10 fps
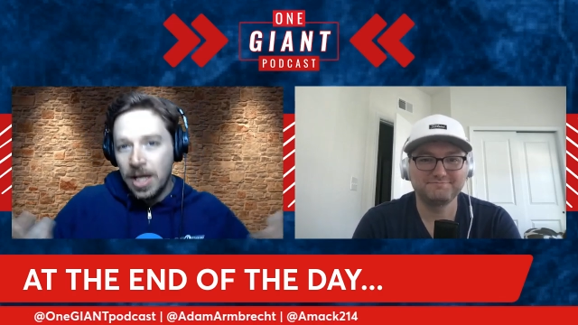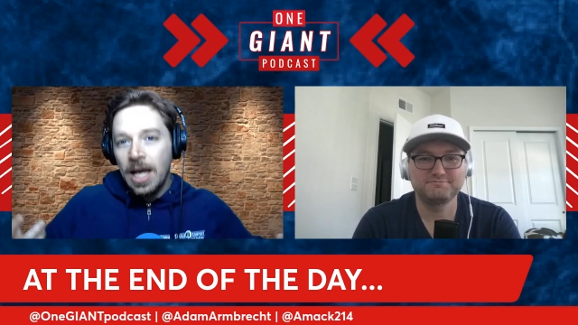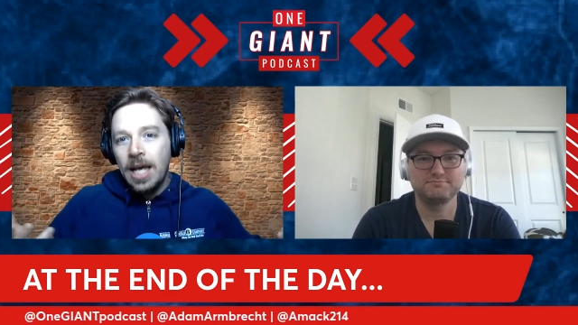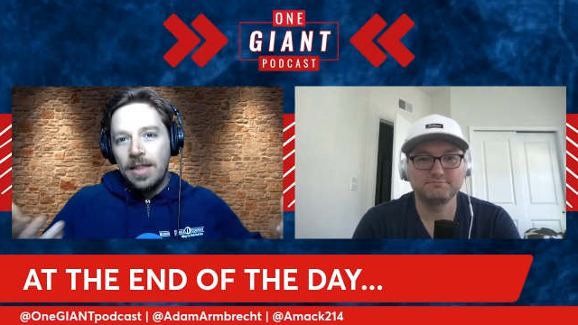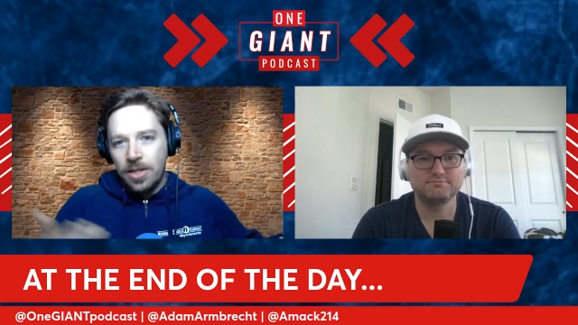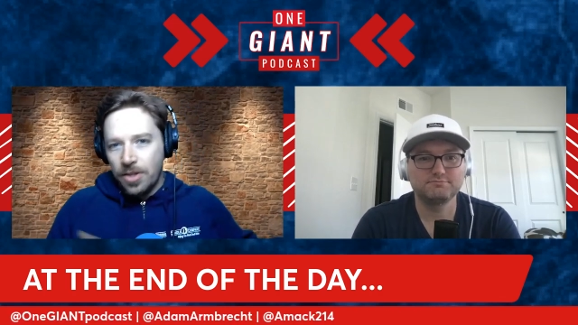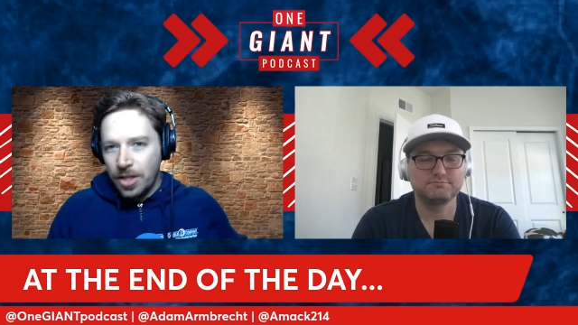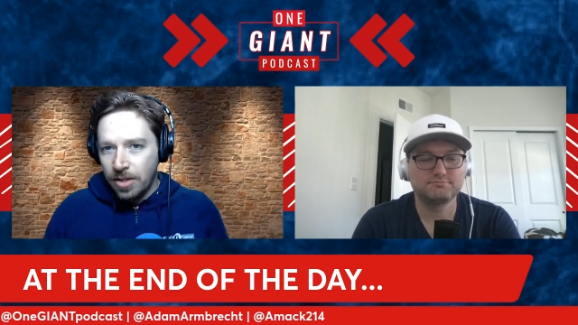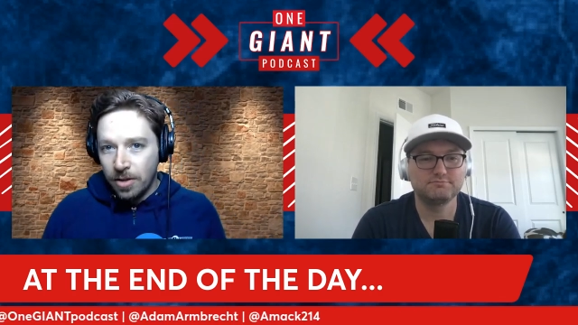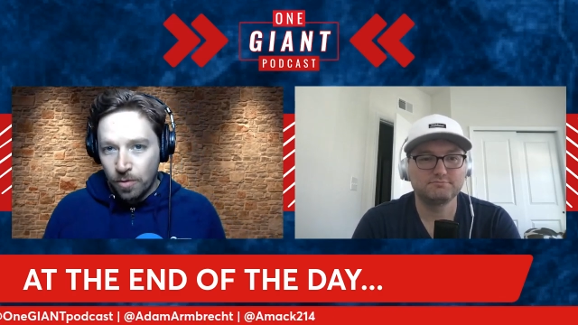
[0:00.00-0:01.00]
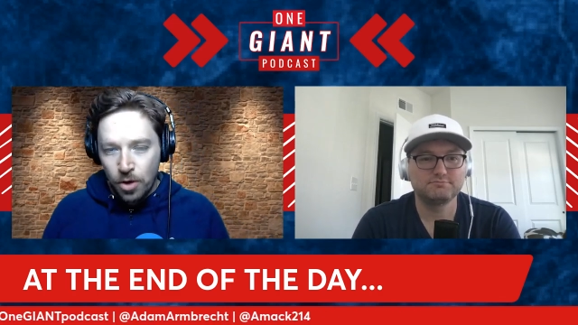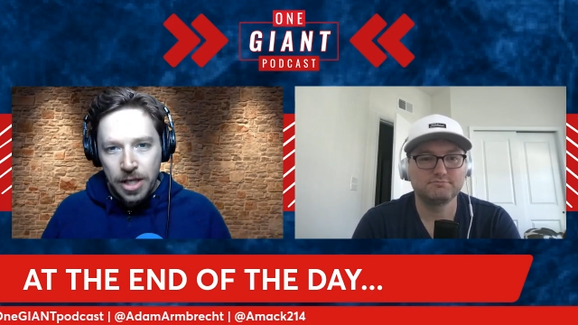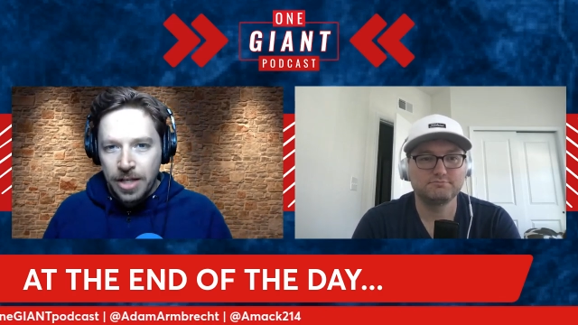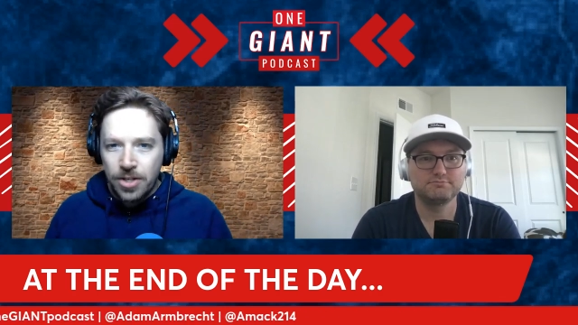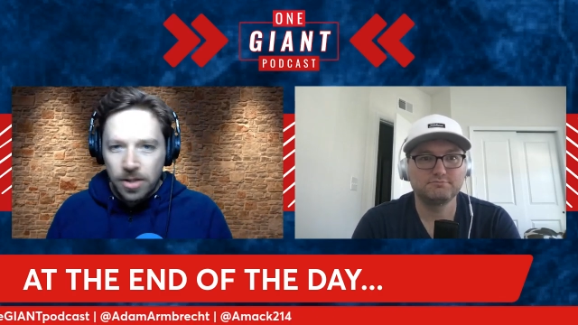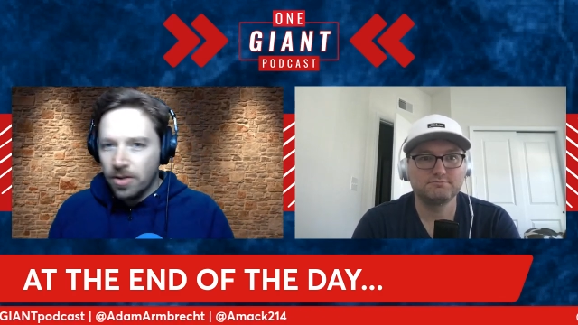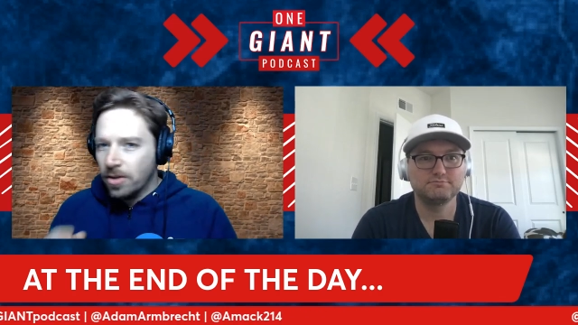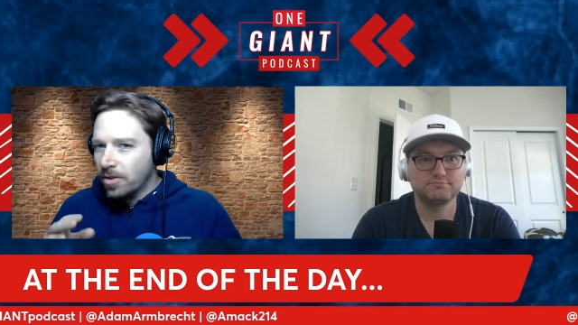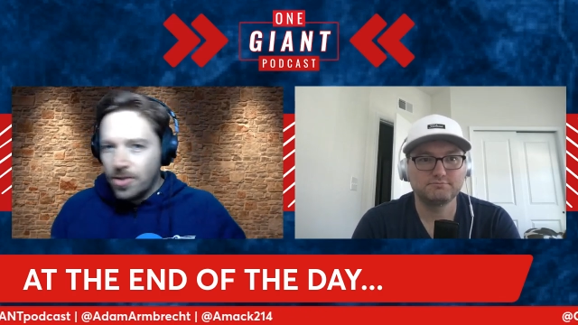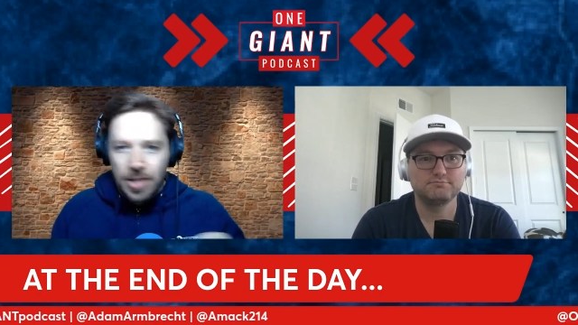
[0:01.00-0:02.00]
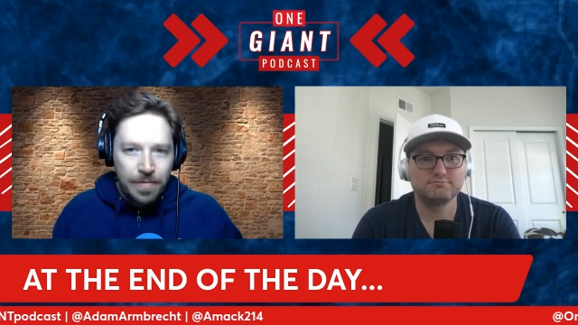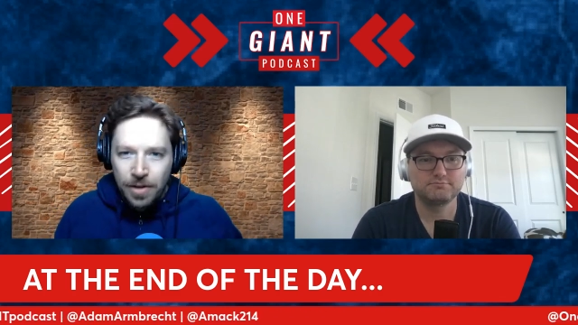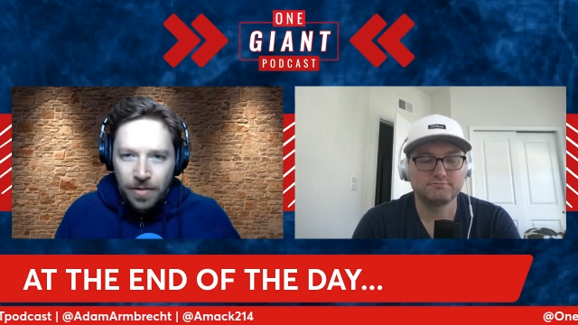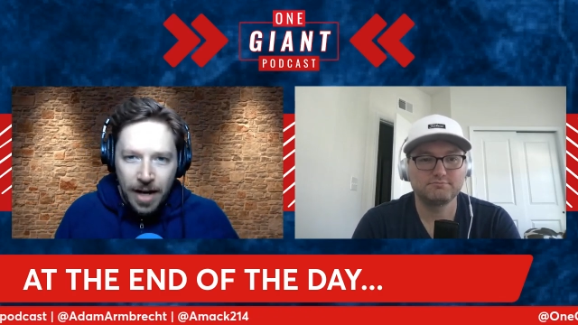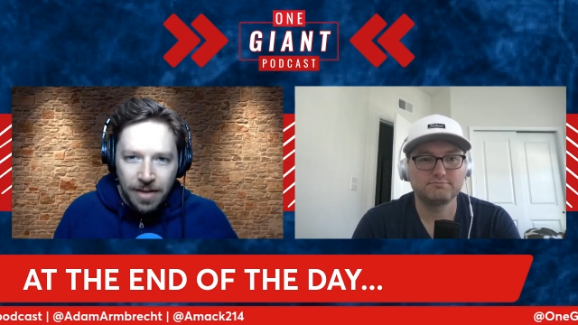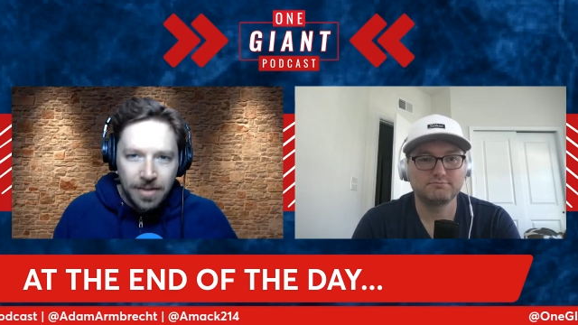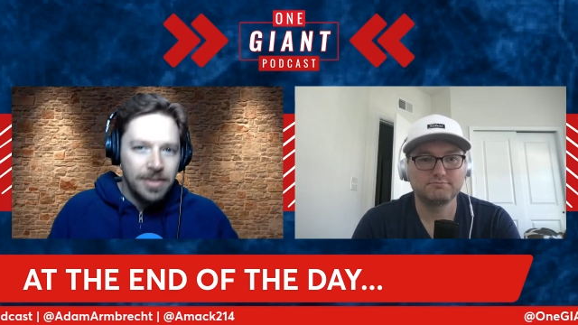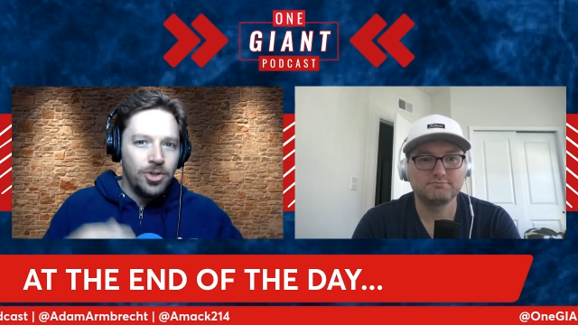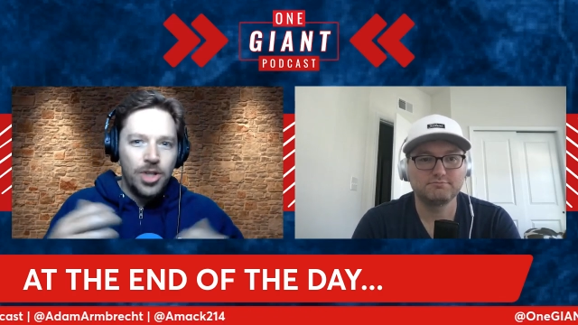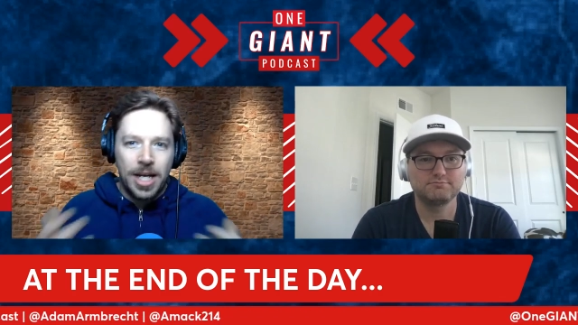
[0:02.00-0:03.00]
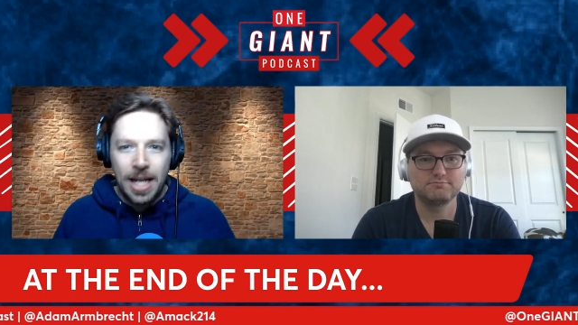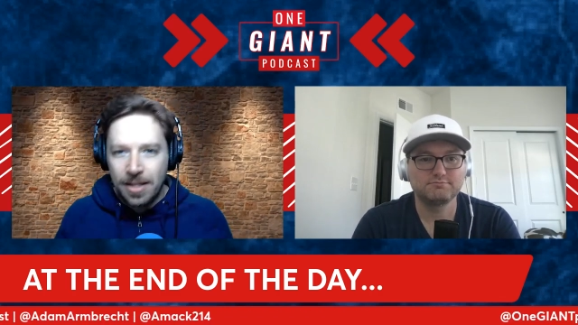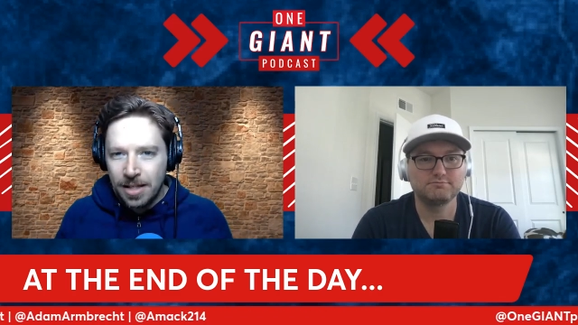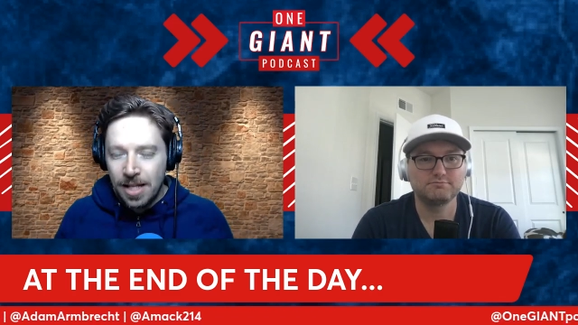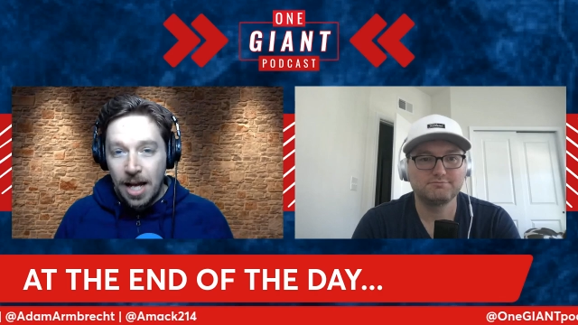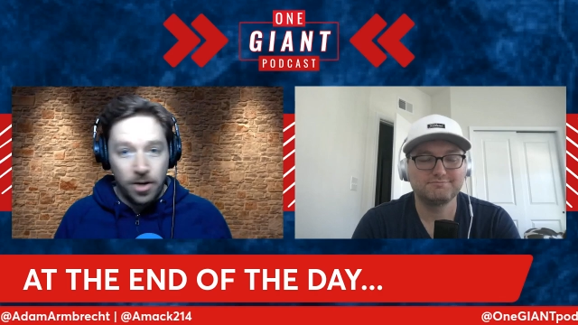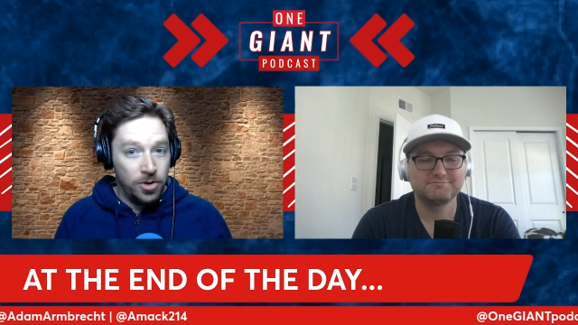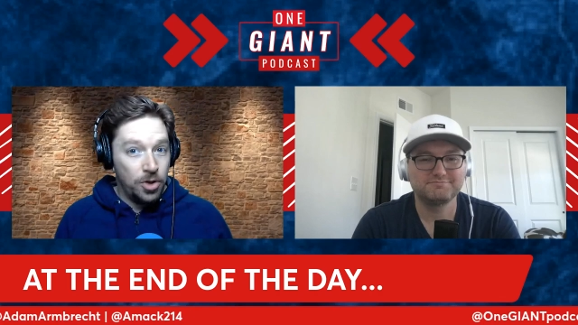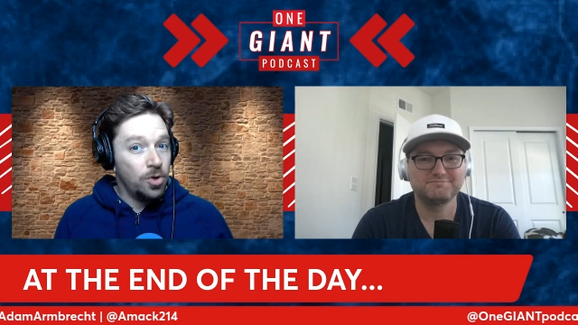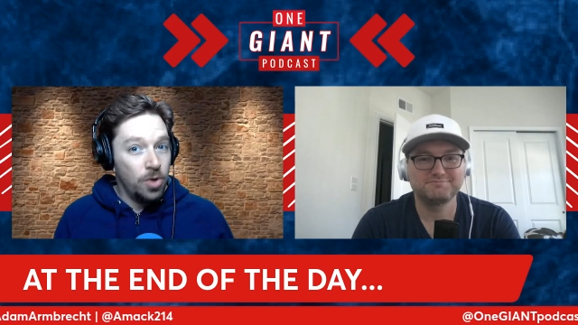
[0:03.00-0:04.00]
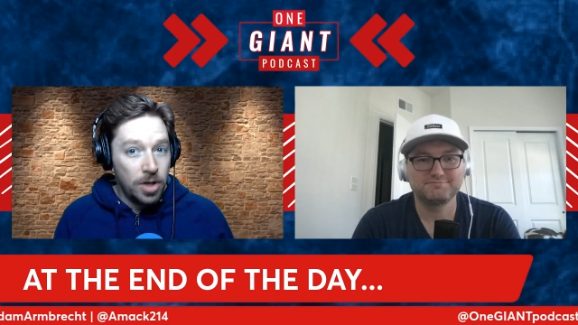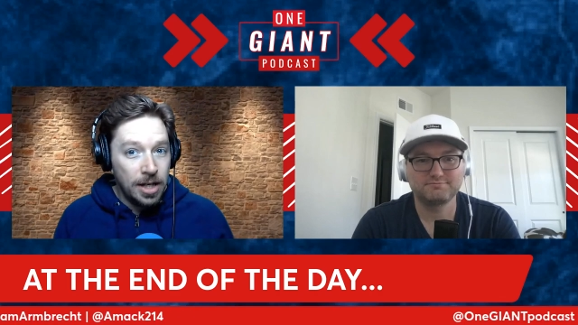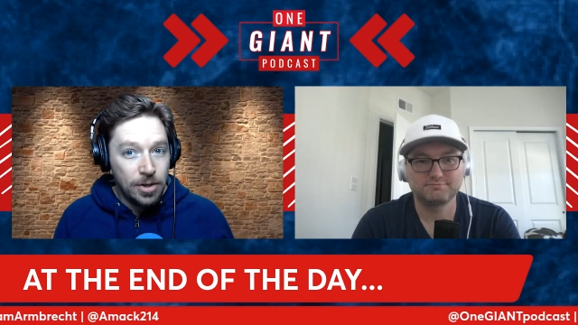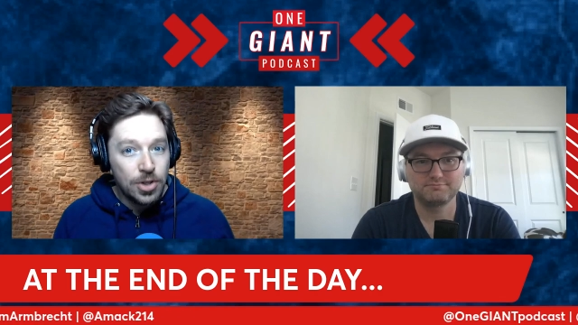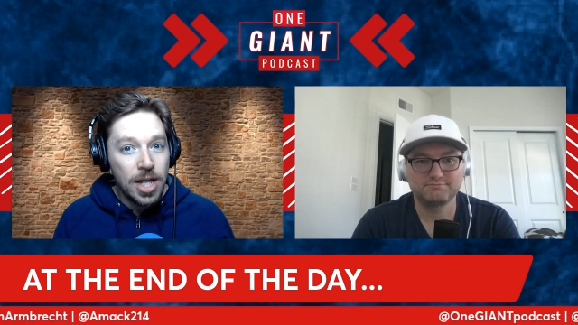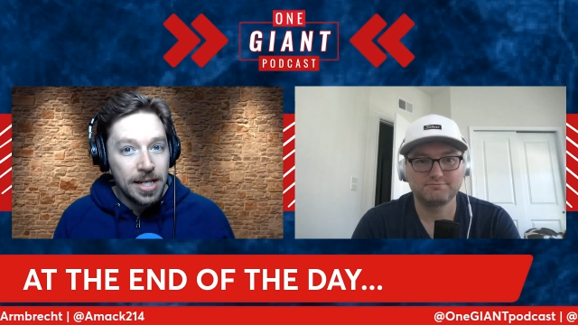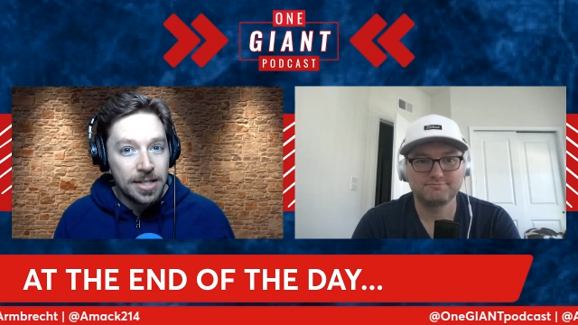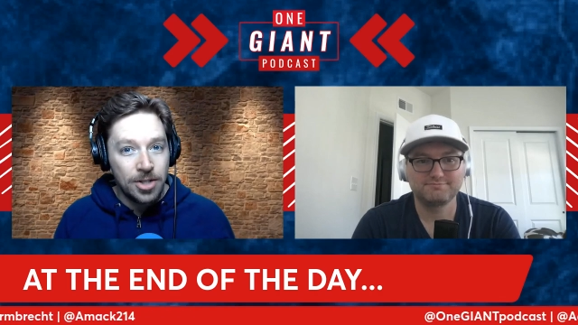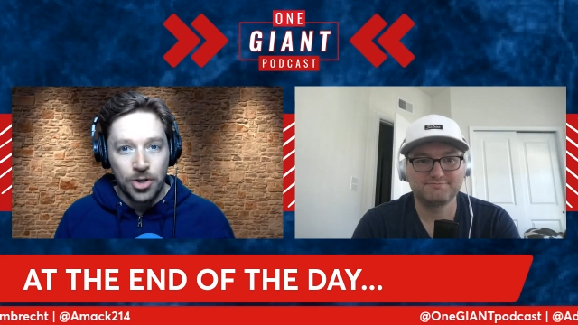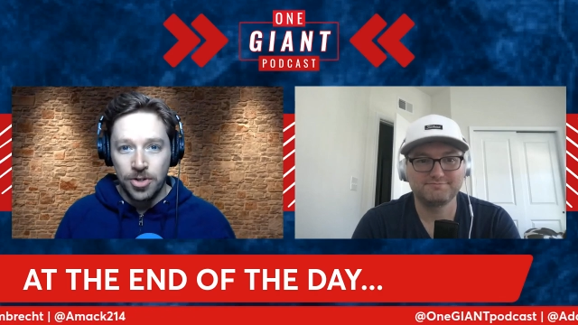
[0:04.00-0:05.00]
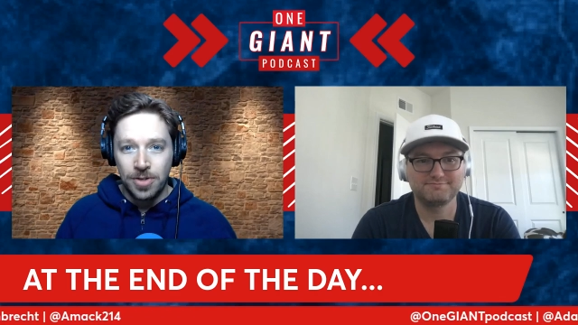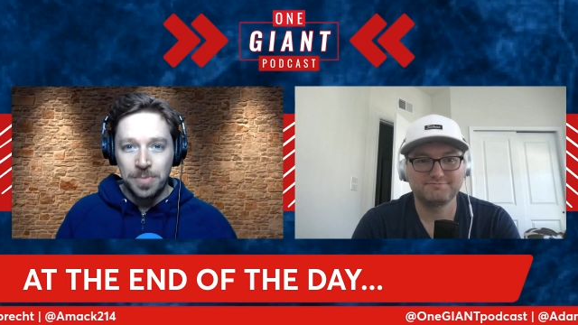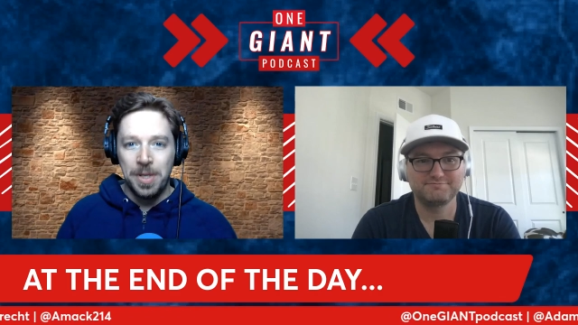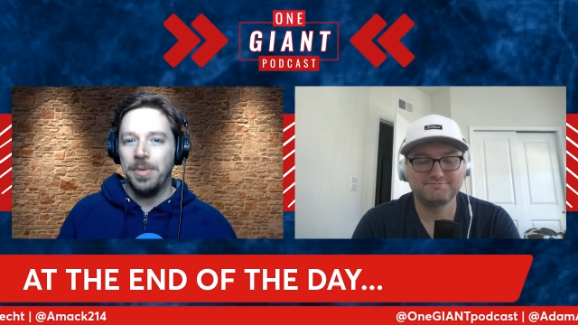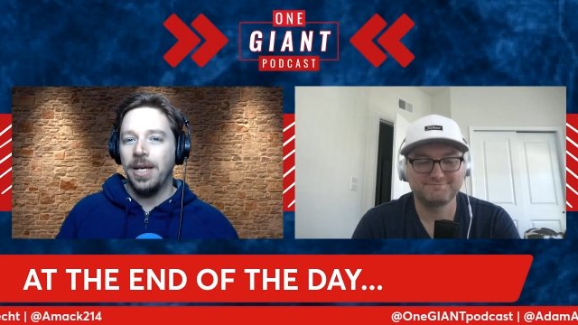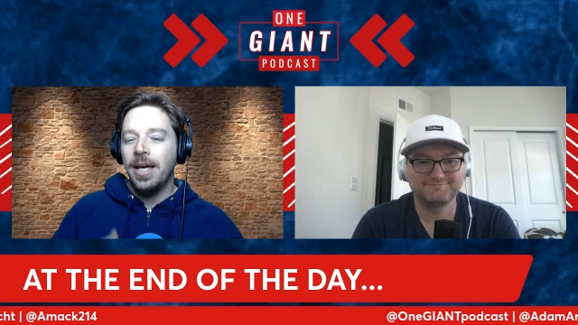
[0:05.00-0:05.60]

Speaker 1: The the the rookies they're they're sniffing around. They're checking out the lockers. They're looking at those legacy jerseys, maybe.